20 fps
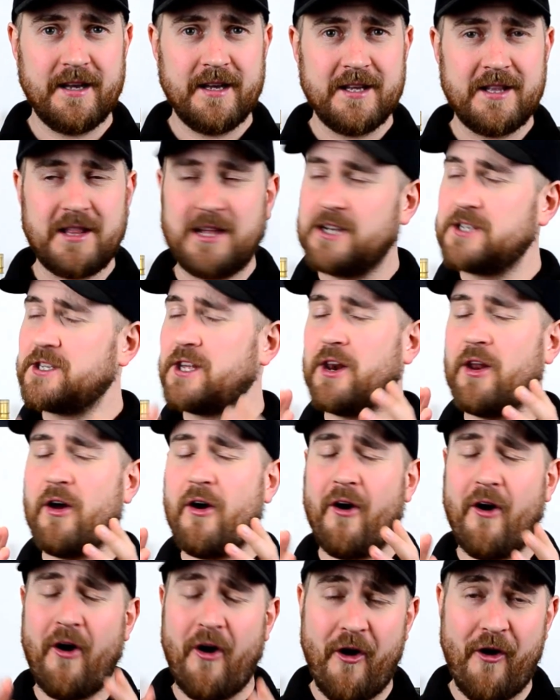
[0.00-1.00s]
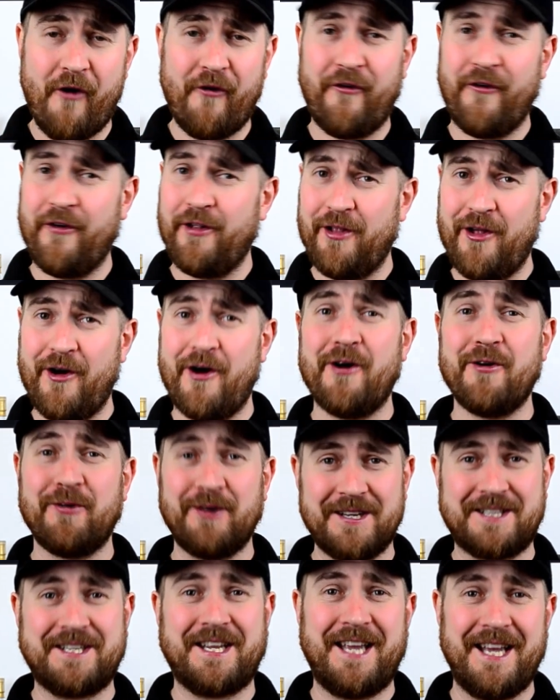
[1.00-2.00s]
There's an awful lot of
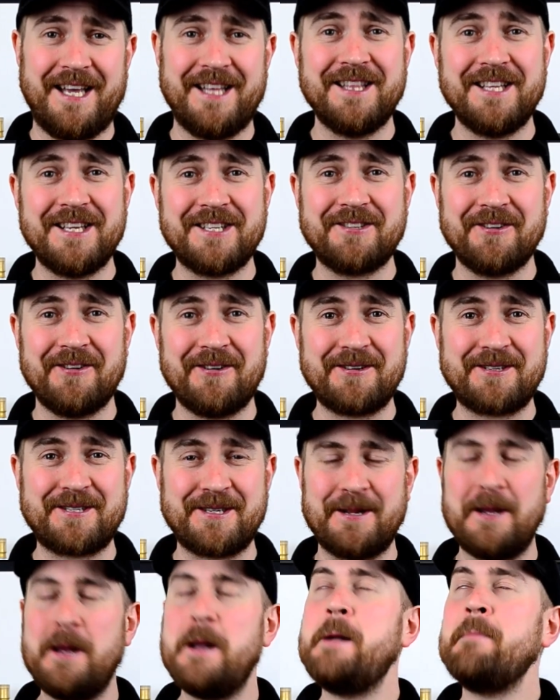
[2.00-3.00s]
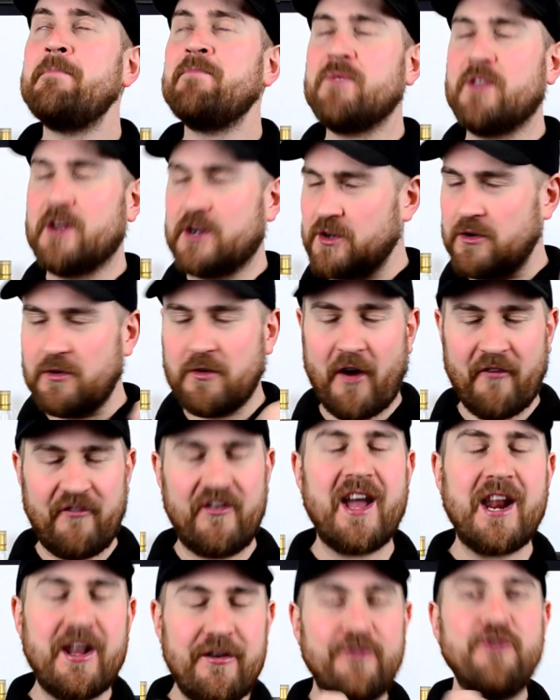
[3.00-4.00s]
whiskey in this auction. There's
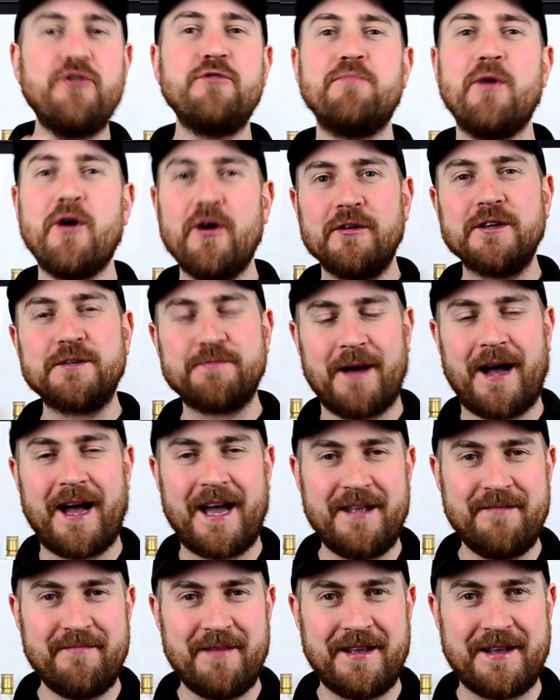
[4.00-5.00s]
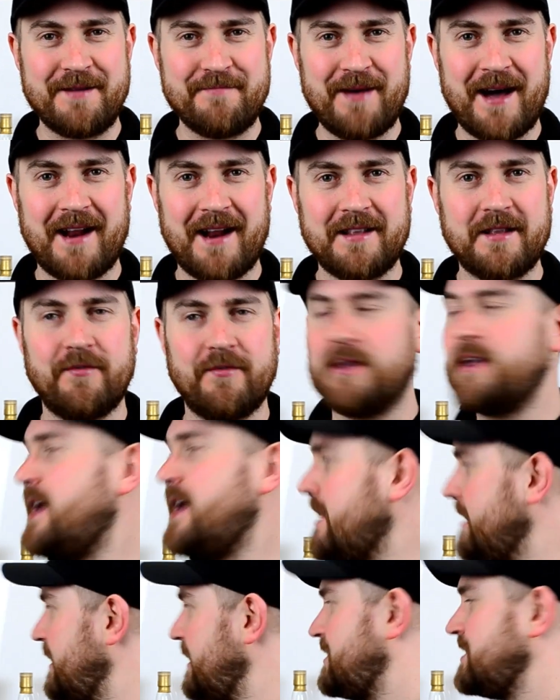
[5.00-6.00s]
very few bottles behind me comparatively.
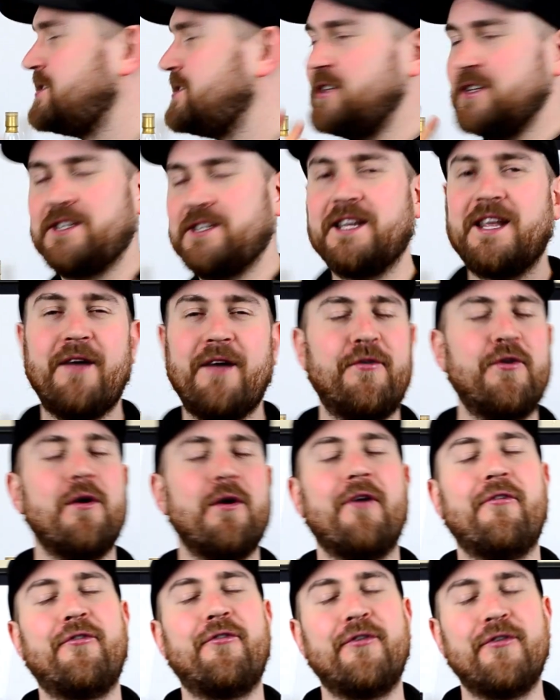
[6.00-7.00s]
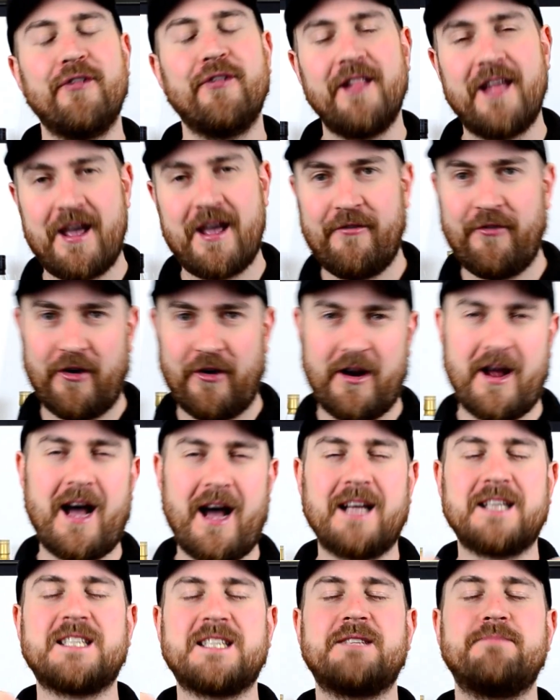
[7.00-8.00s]
This is just to give you a flavour,
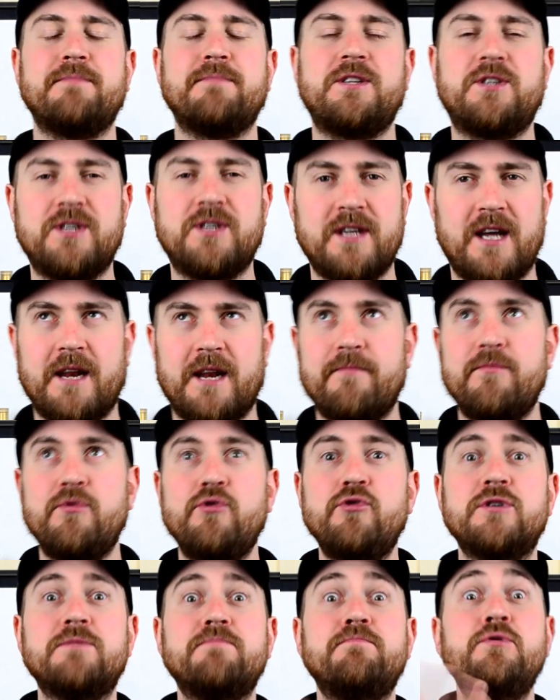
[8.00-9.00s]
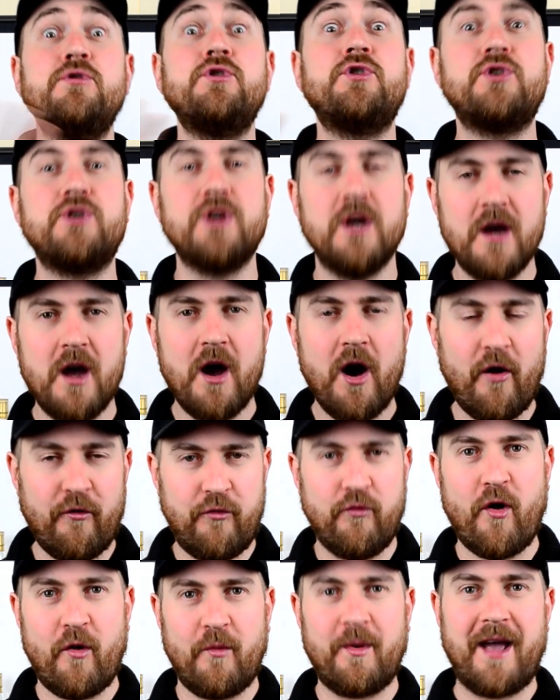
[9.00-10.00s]
a smidgen, an amuse-bouche of
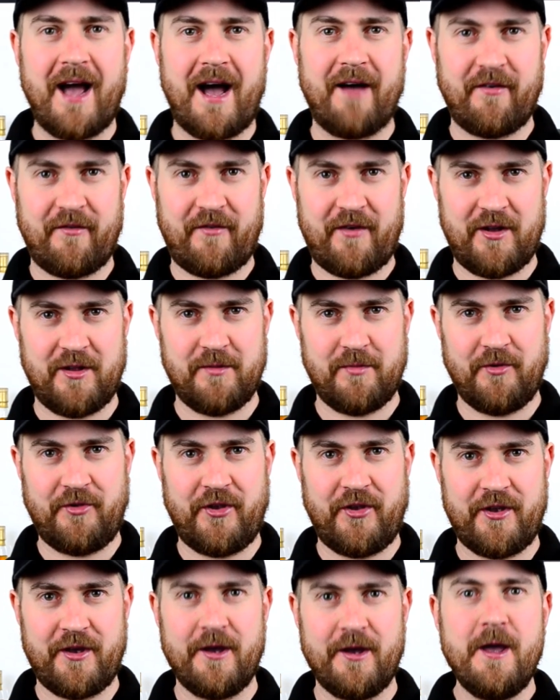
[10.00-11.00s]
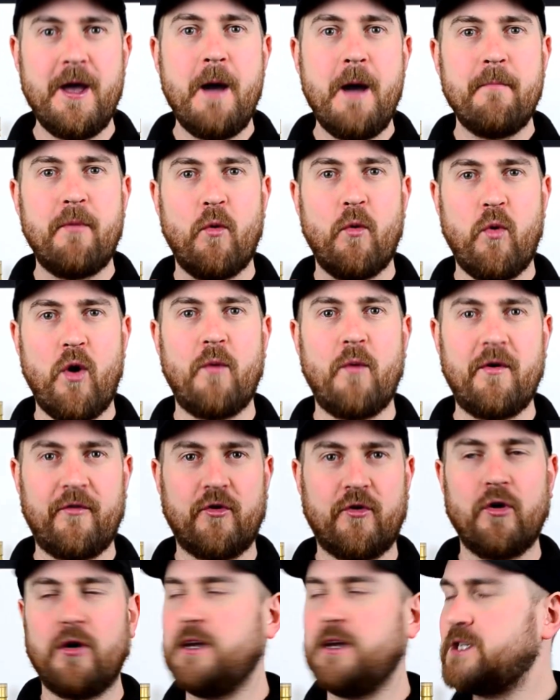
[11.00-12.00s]
what we have available to you. But what we've
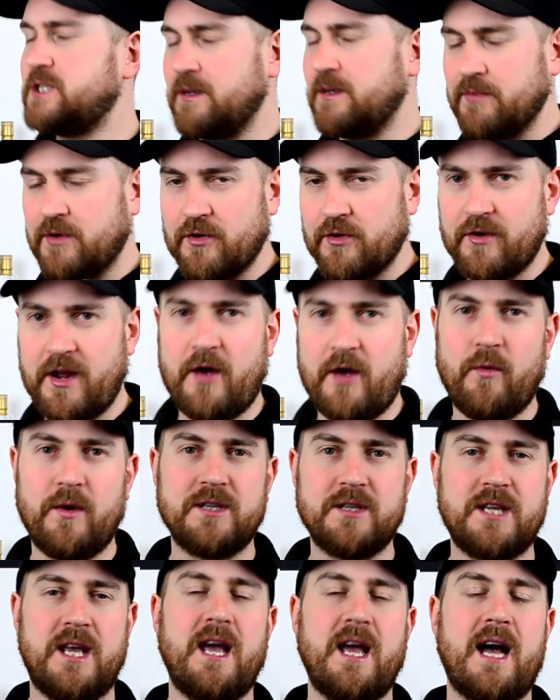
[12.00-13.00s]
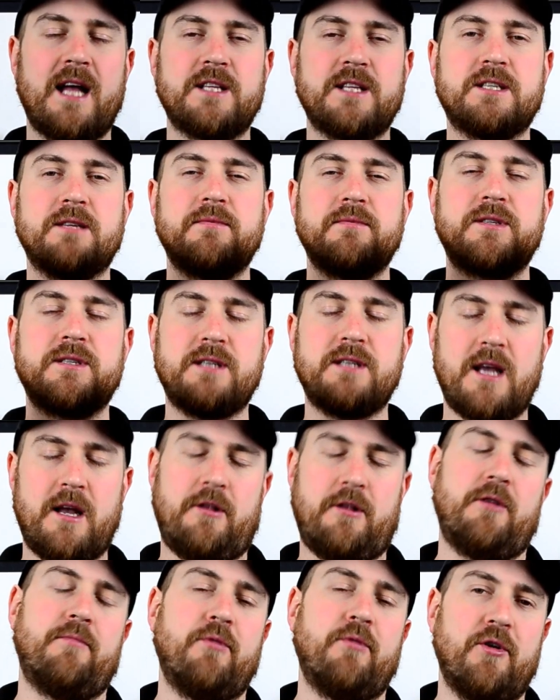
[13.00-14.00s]
got is some great whiskey and some
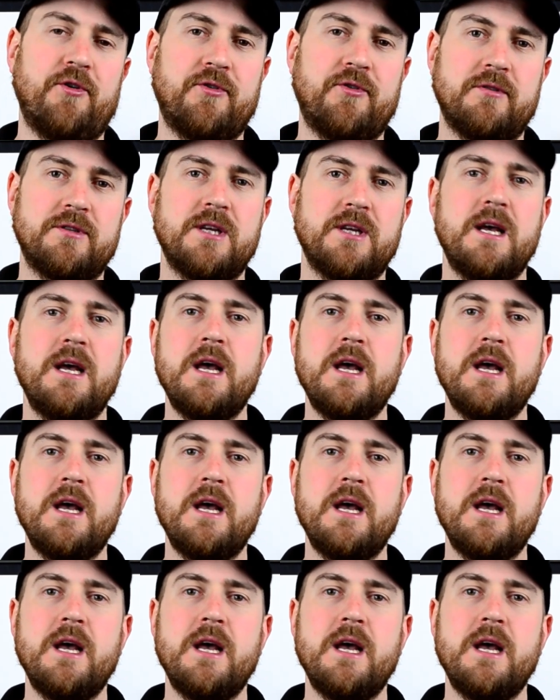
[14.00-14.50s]
stellar bottles.